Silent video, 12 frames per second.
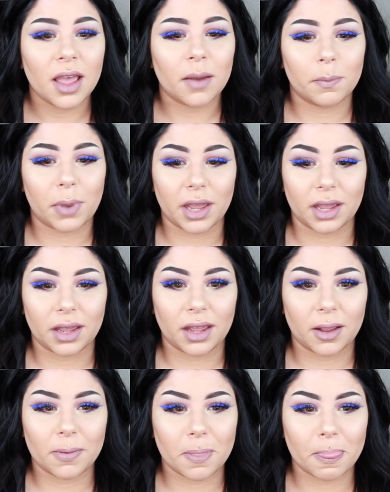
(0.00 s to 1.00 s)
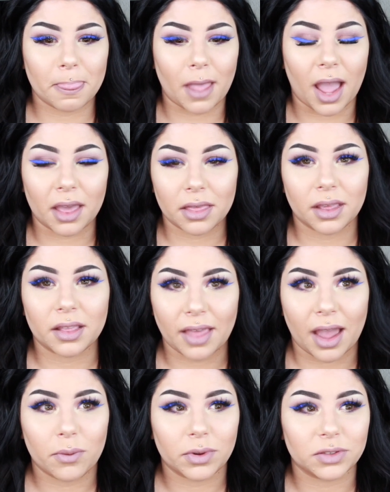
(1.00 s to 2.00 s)
But I think
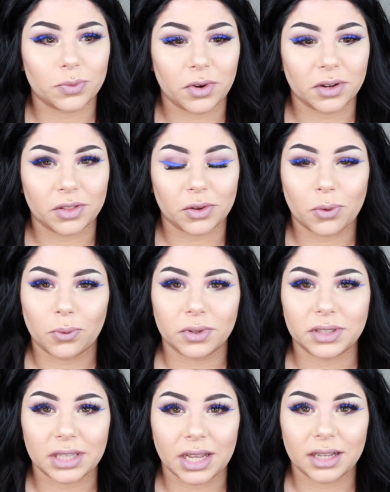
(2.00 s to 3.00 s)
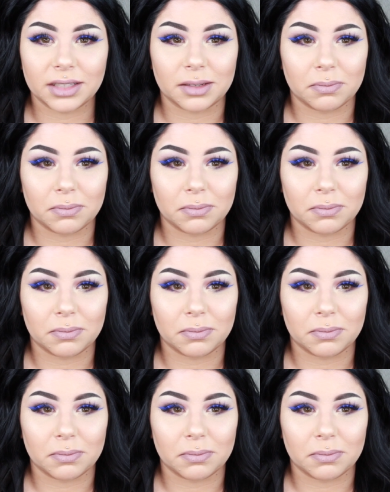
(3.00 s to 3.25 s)
that was one of the coolest things,